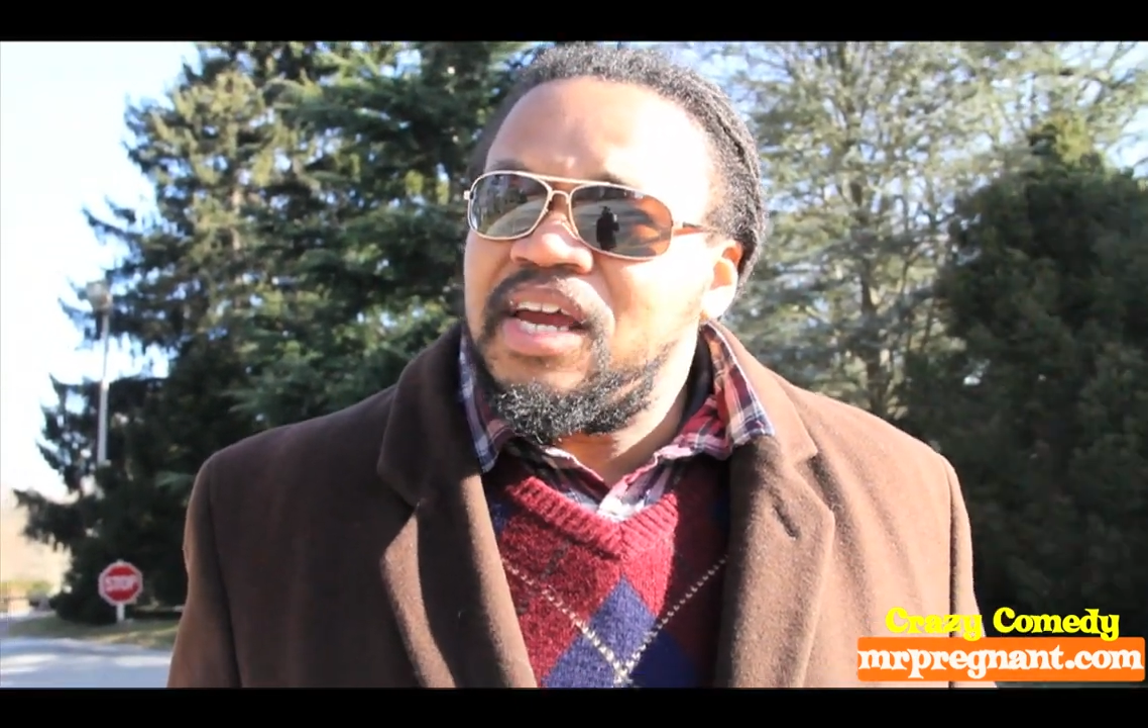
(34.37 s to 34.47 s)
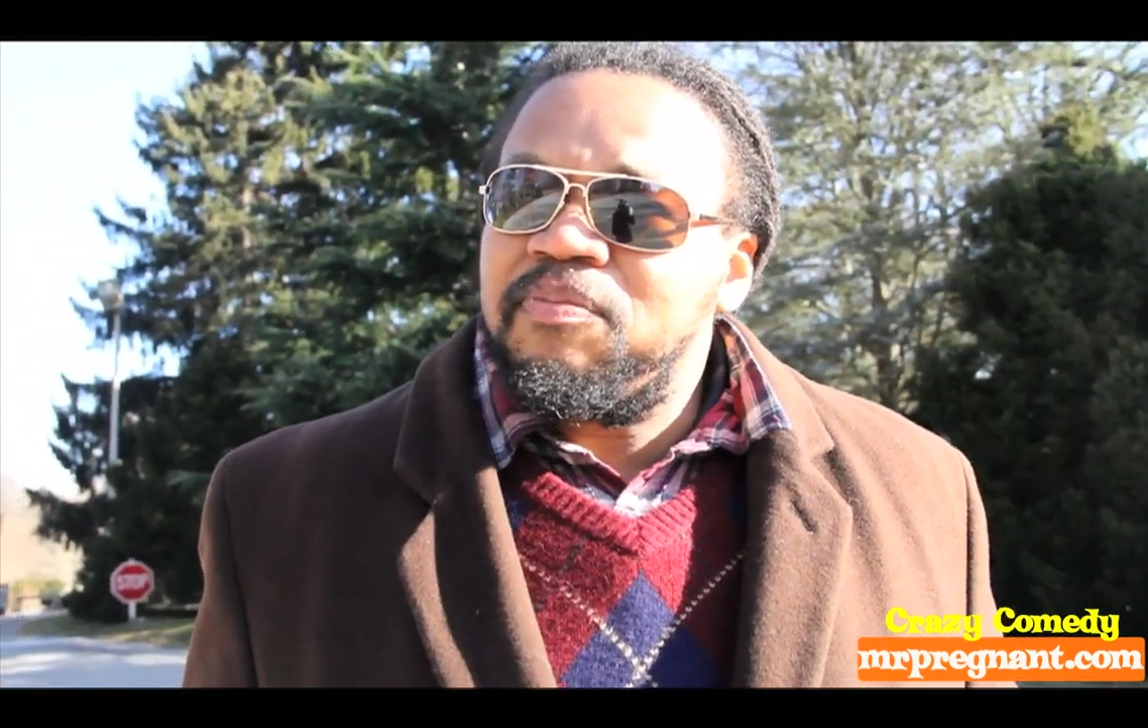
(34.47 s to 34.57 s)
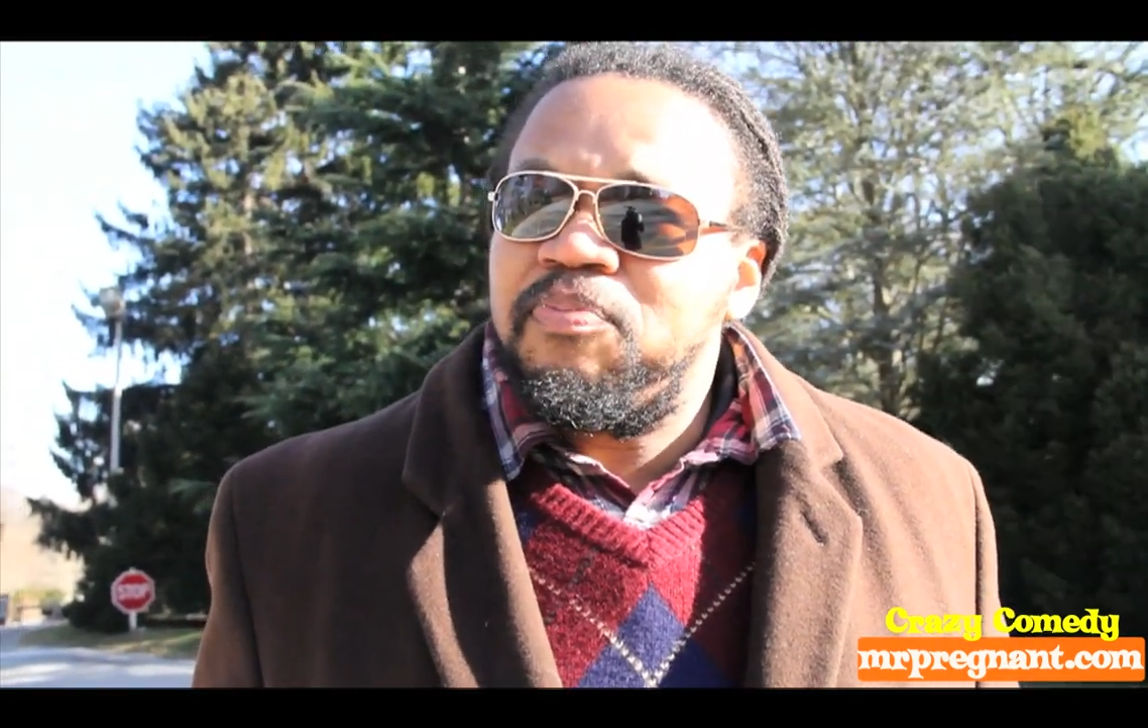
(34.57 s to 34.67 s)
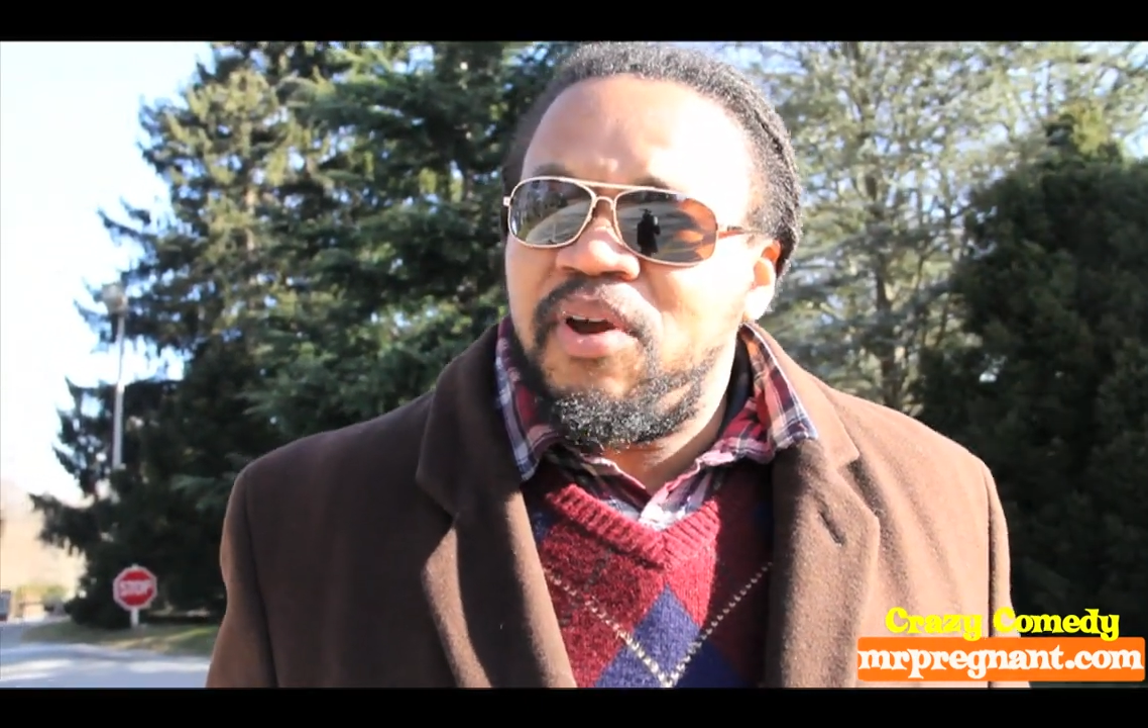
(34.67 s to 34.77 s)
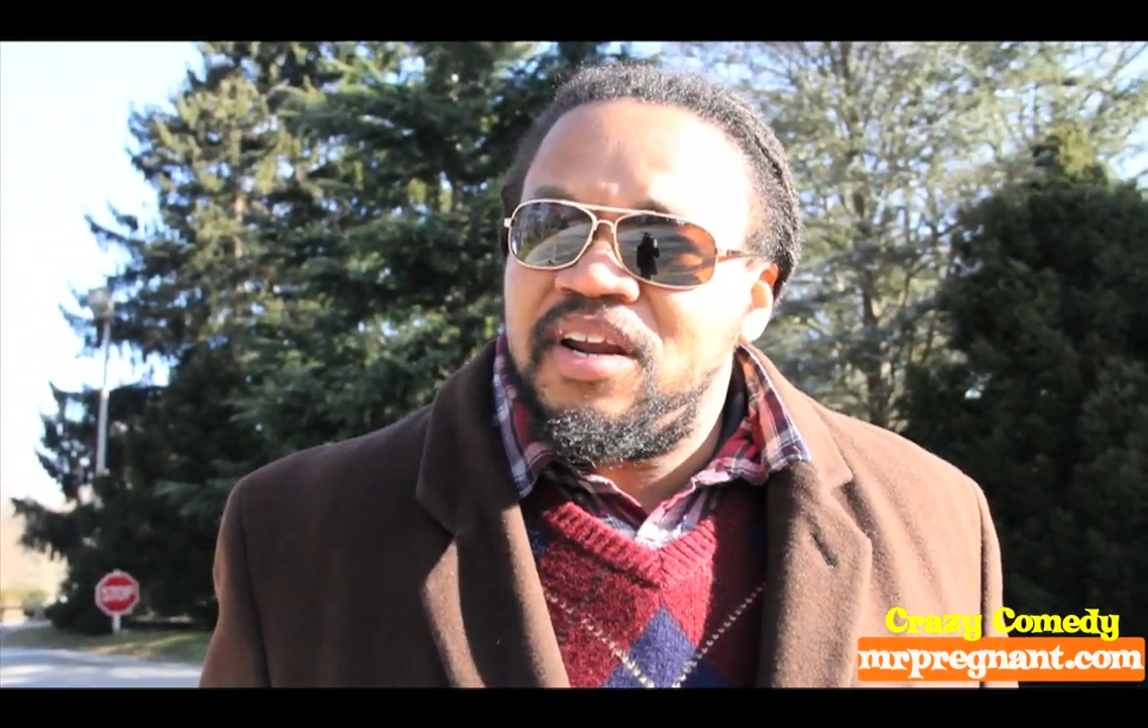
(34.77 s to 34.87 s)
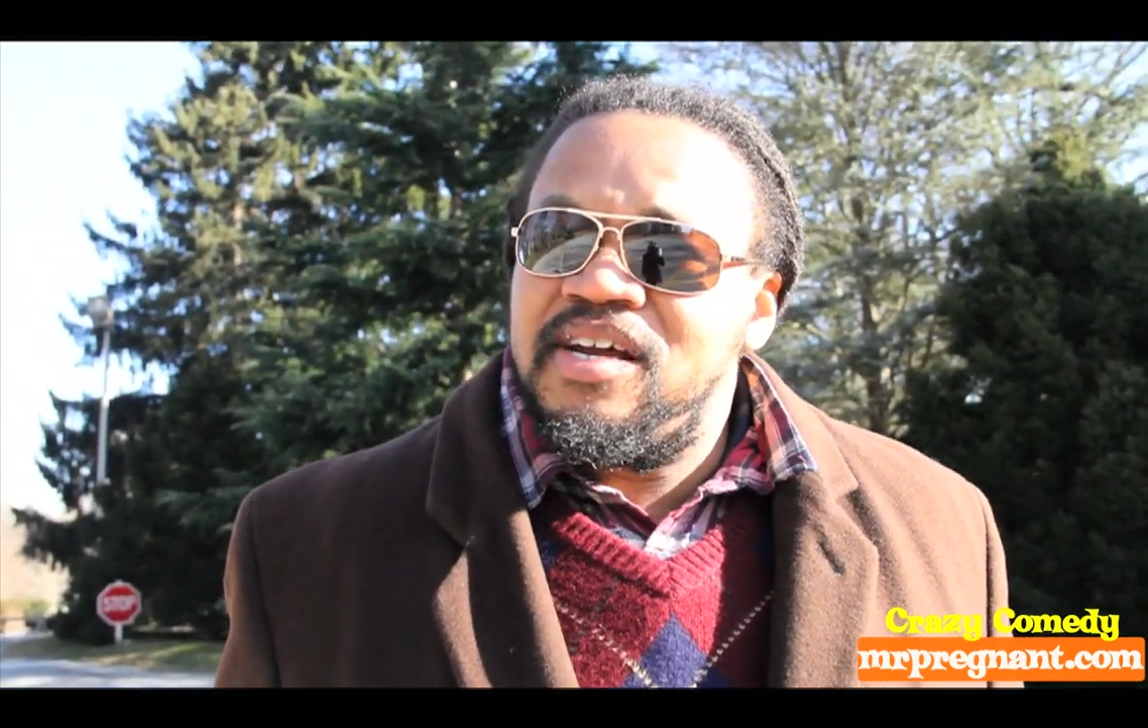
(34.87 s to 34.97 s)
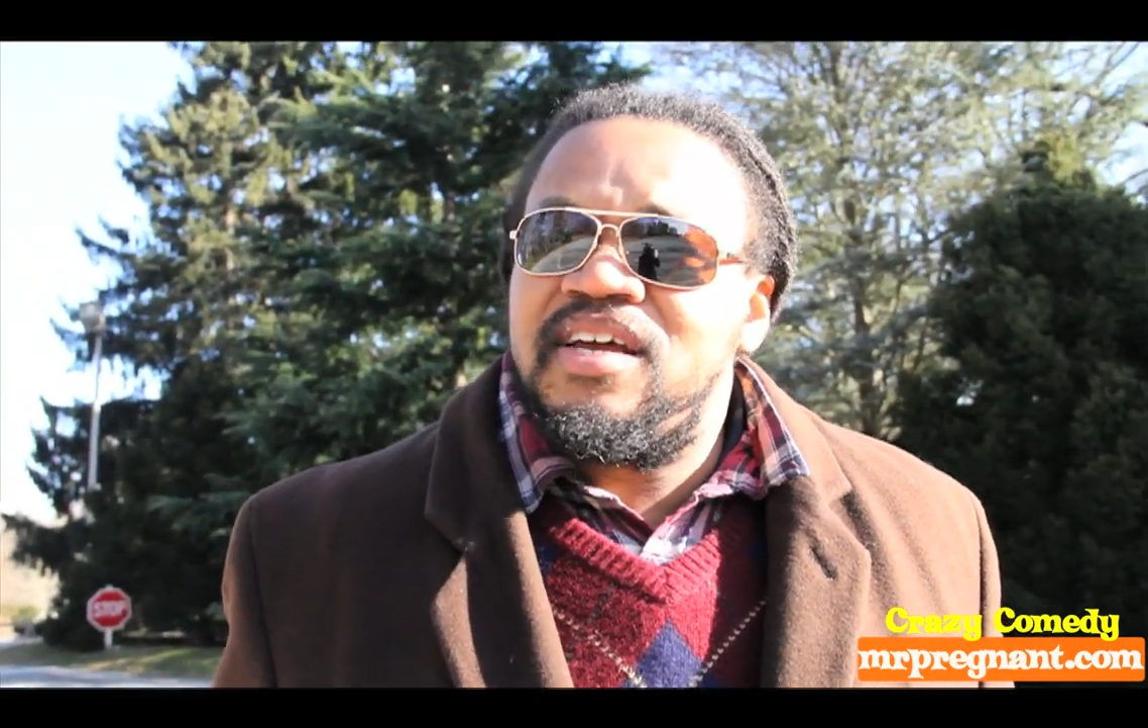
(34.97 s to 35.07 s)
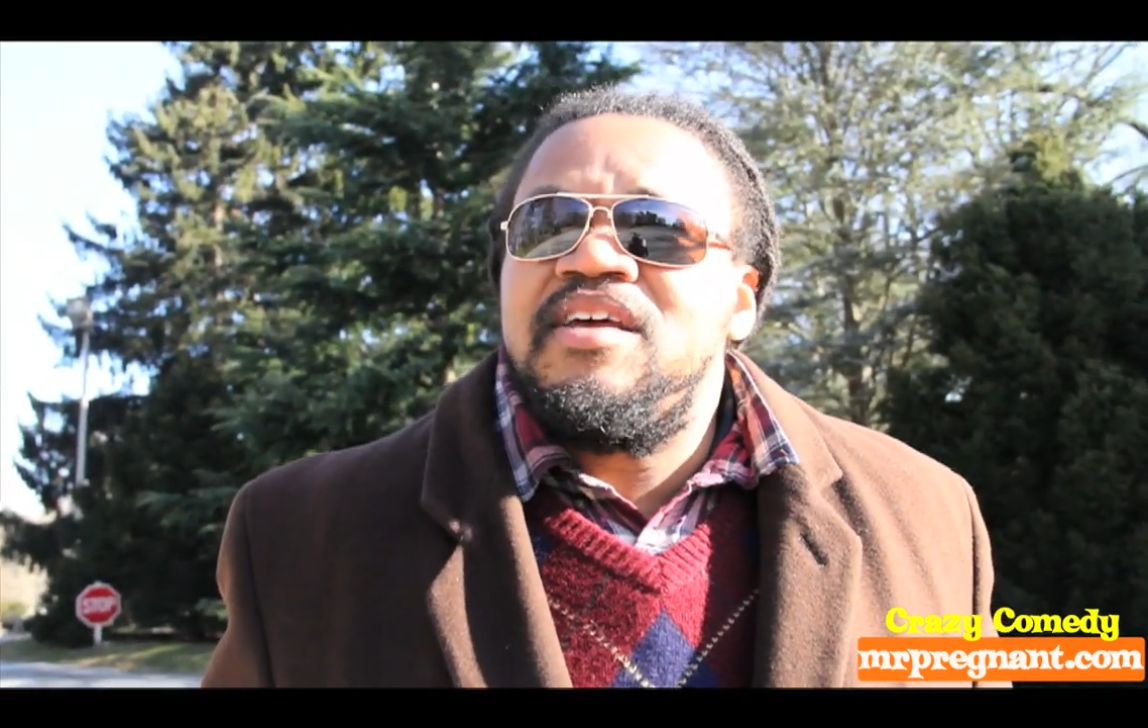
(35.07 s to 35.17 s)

got pregnant